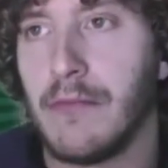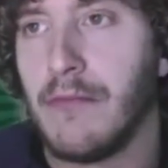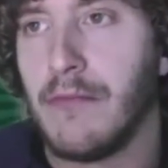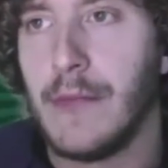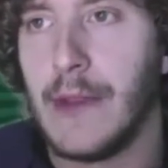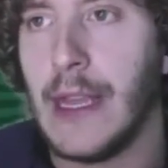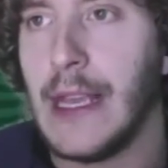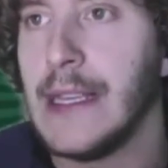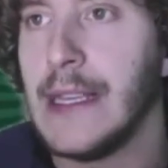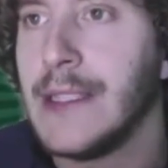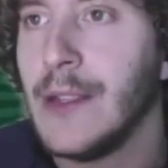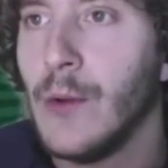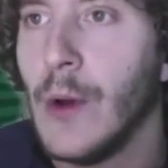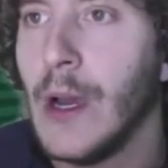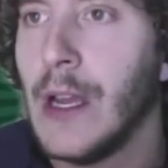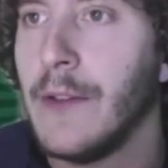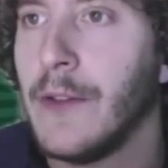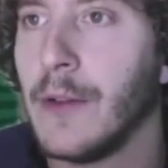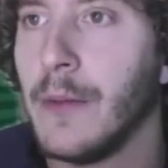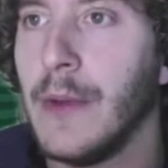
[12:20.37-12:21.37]
The easy
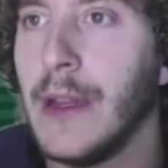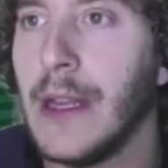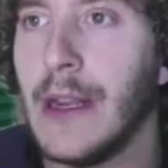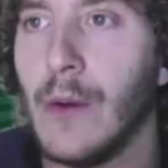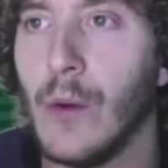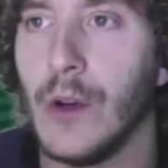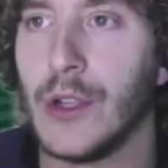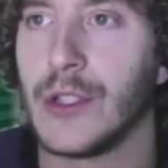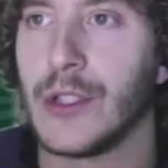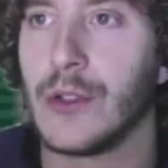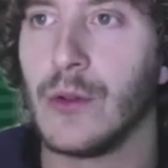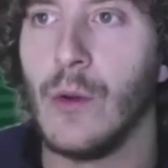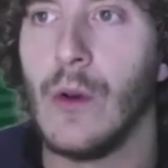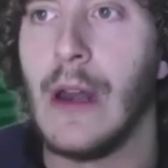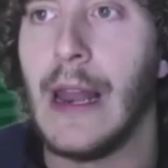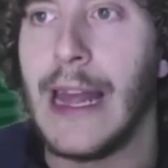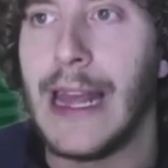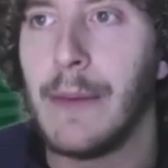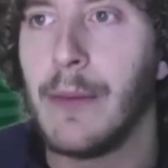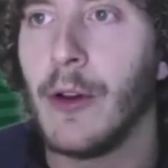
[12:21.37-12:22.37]
way for me was to
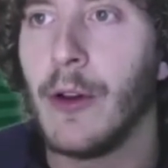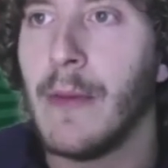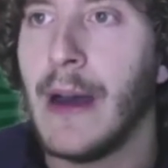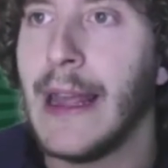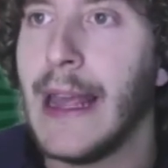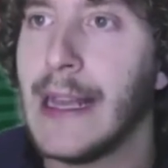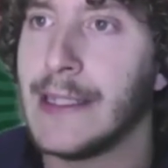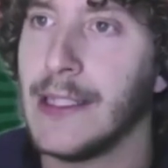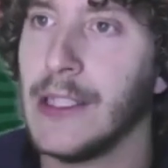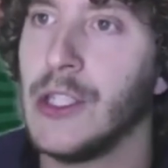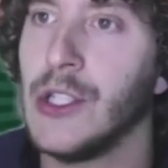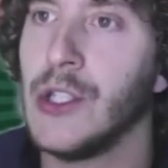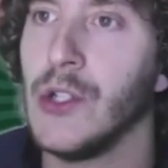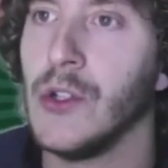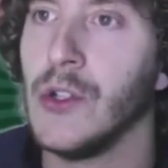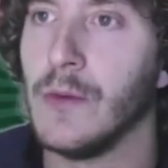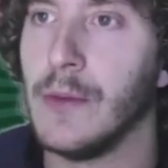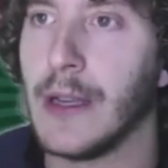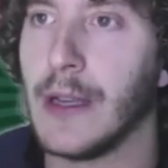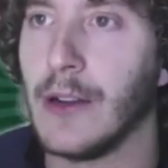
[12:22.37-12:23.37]
label my
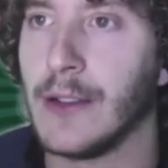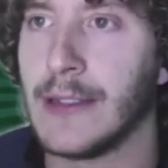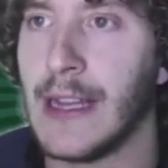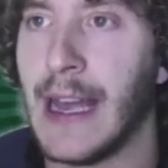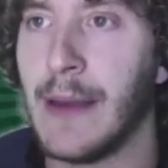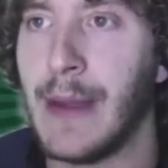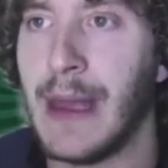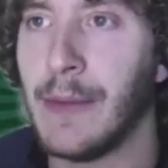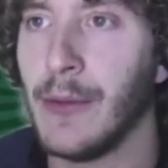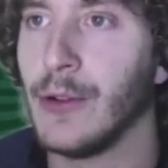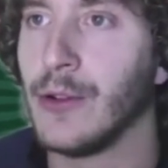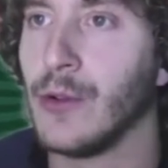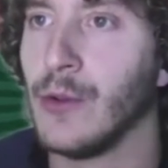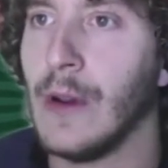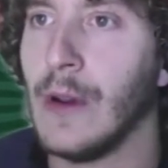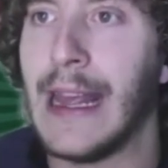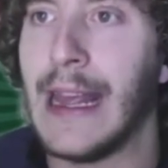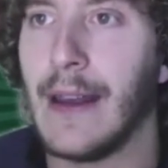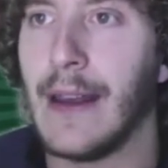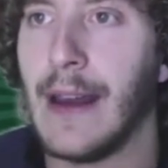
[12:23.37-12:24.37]
EC2, because I'm able
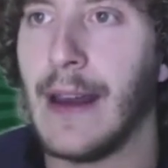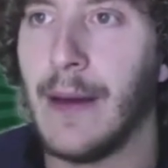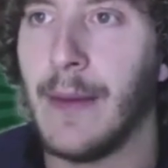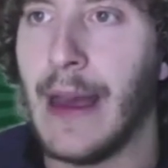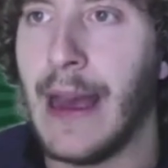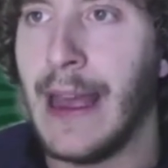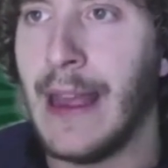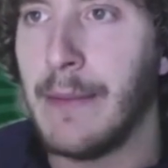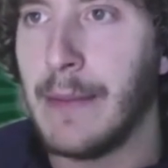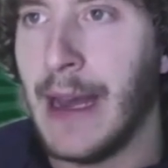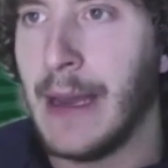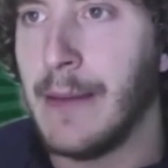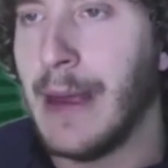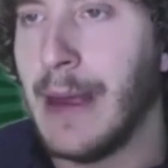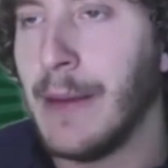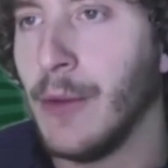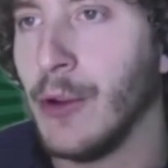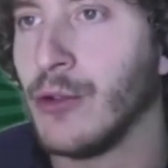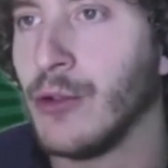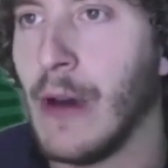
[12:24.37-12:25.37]

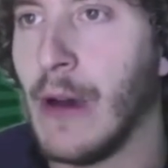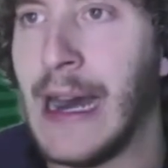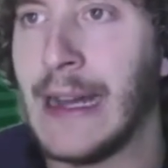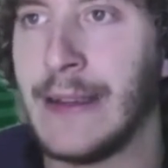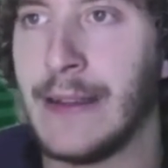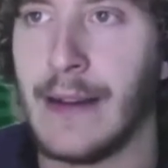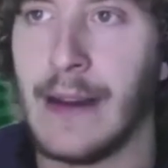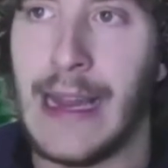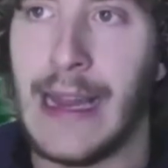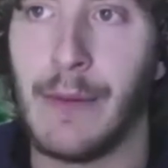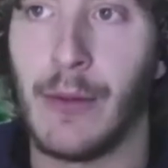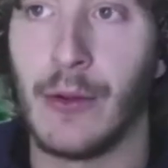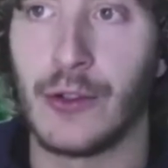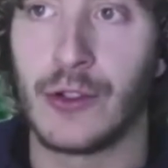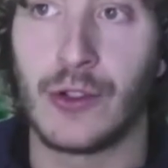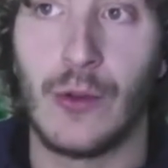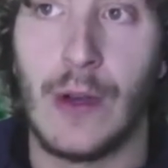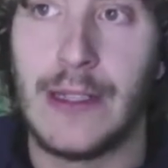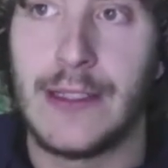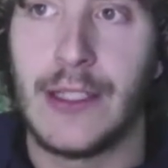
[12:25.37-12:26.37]
to add labels
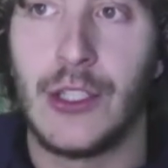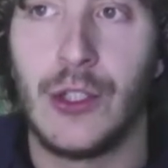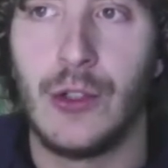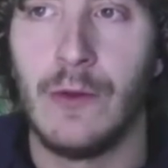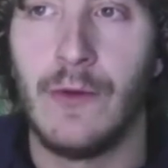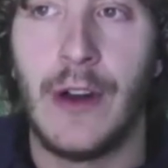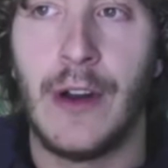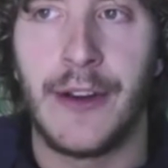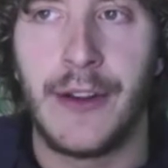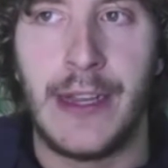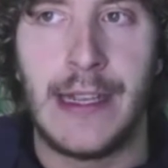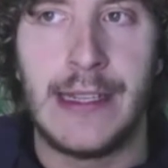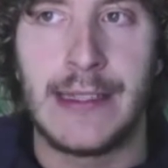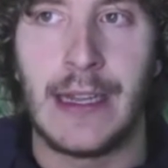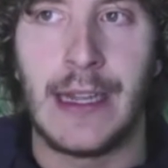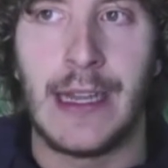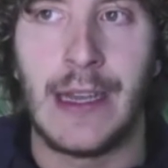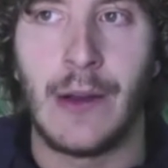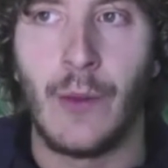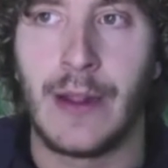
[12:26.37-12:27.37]
to EC2 very
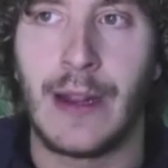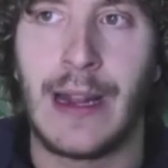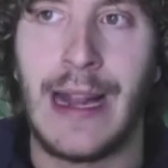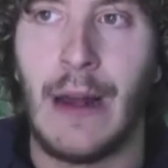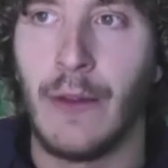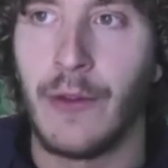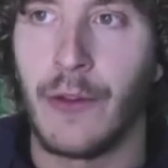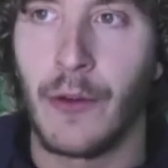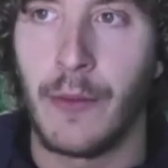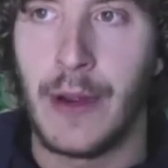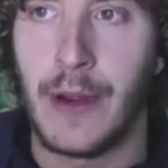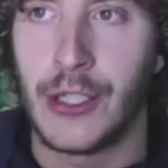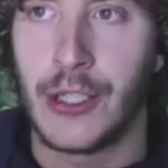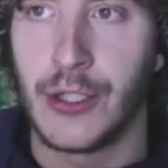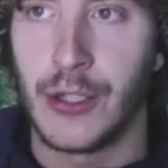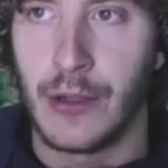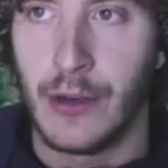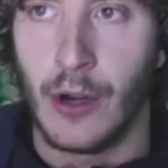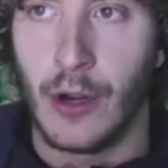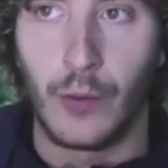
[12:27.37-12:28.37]
easily with
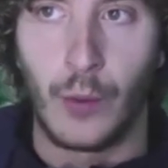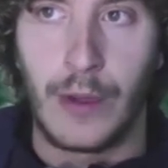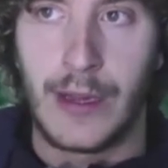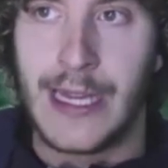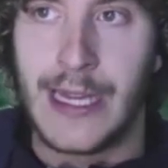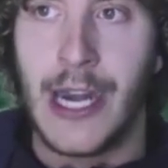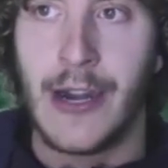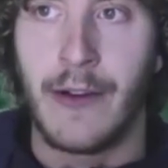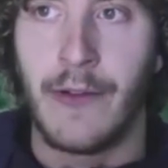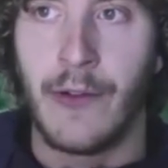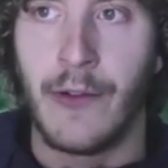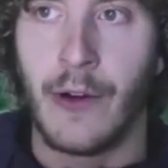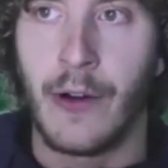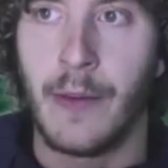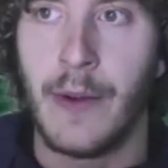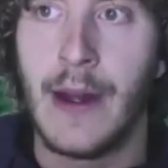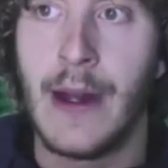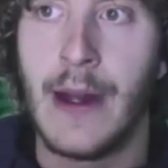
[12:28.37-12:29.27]
CloudFormation or with Terraform.